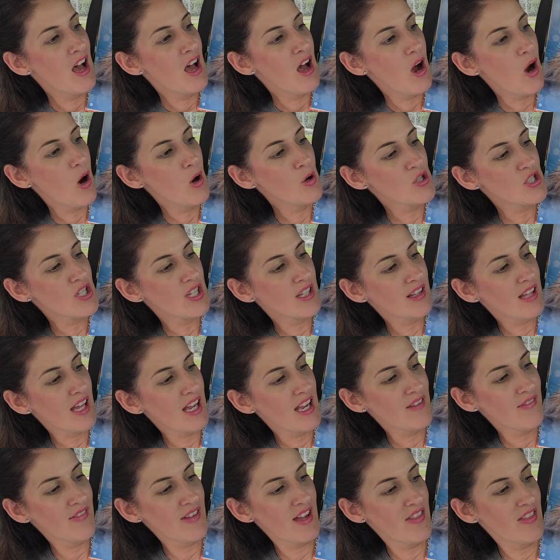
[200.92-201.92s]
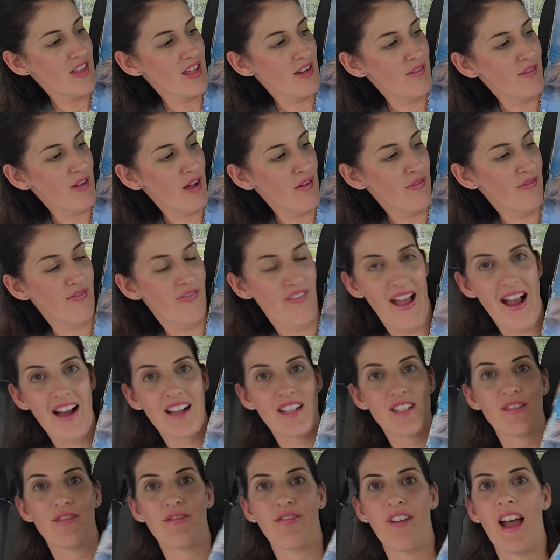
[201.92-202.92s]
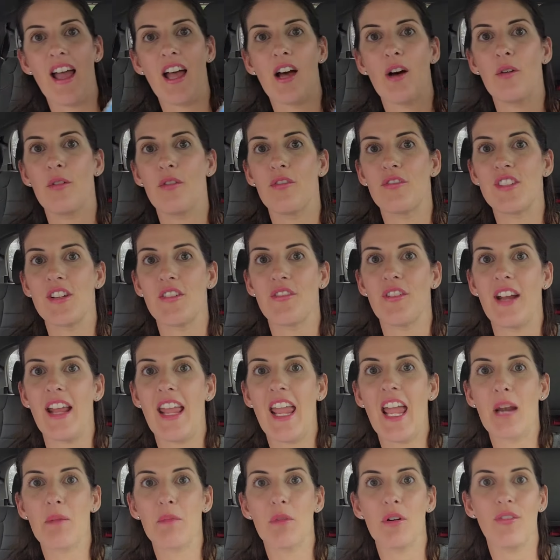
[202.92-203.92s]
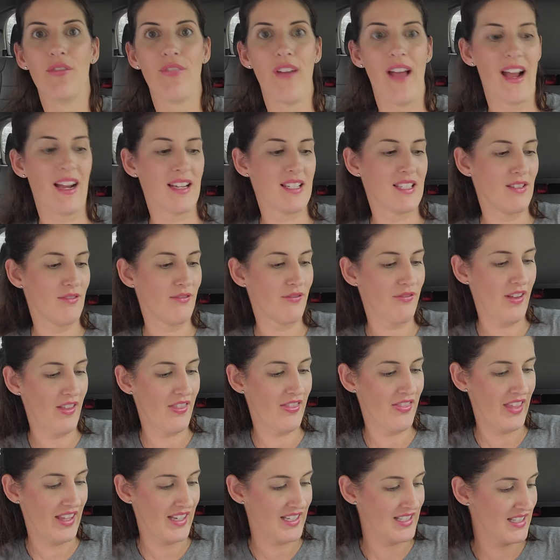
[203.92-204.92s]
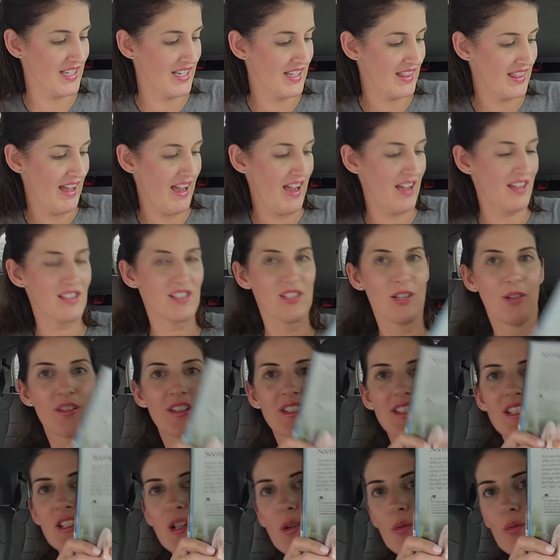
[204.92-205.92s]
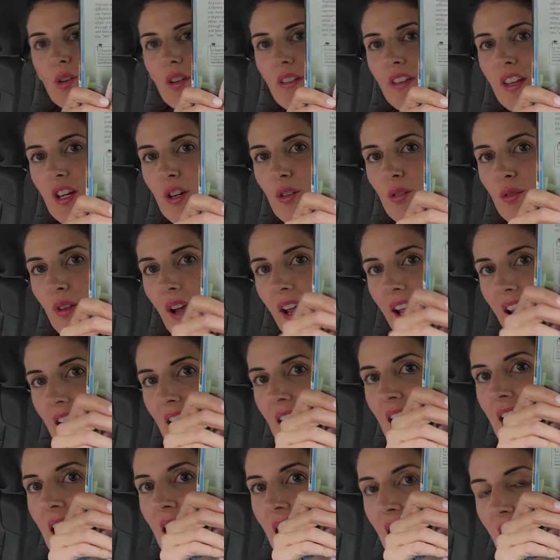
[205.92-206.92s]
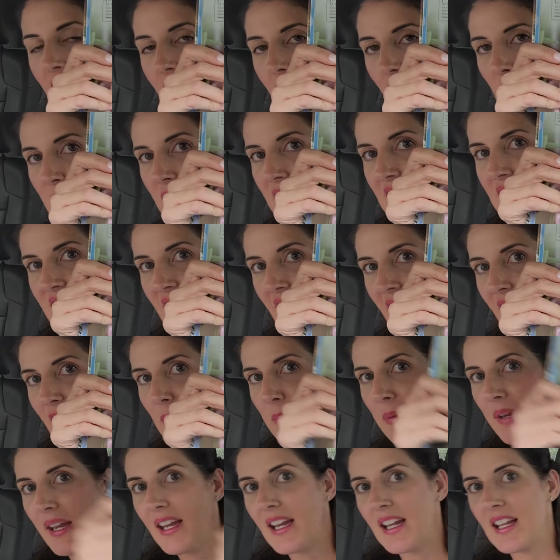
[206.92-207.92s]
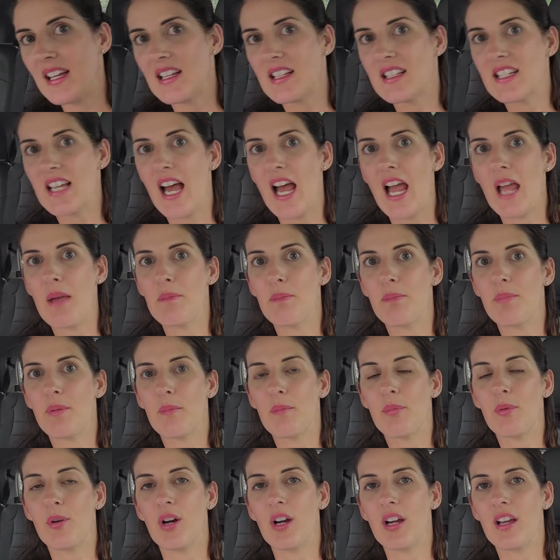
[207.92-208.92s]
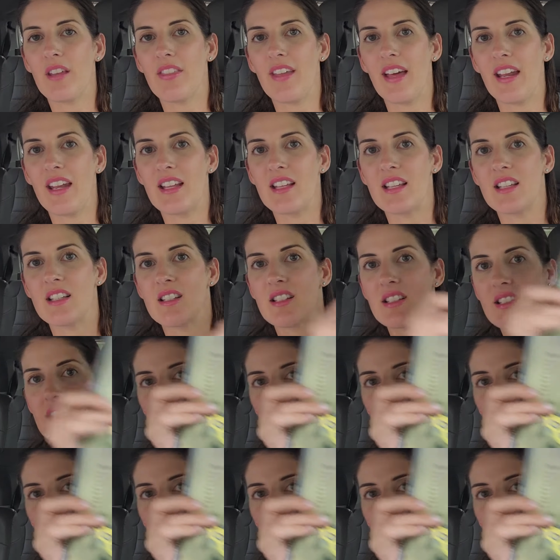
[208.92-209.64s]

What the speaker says: ocean life, and then a fact file, different animal facts and fun things like that. So this is a really great encyclopedia type book that is,